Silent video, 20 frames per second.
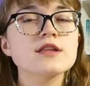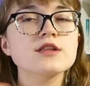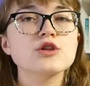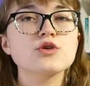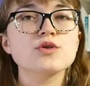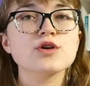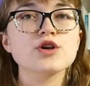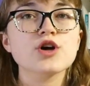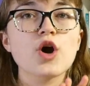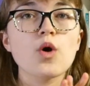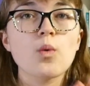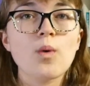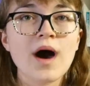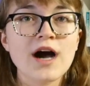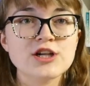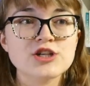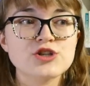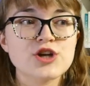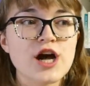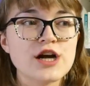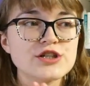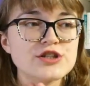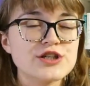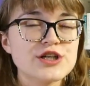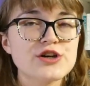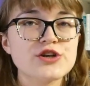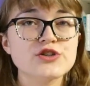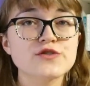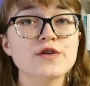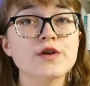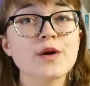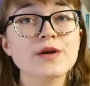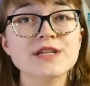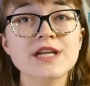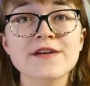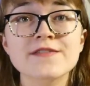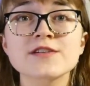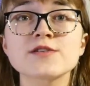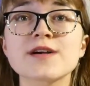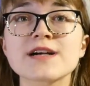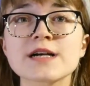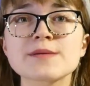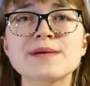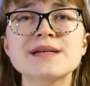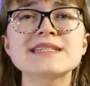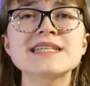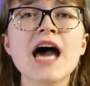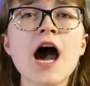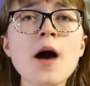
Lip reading: You can go watch Dr. Hero's video. Definitely recommend.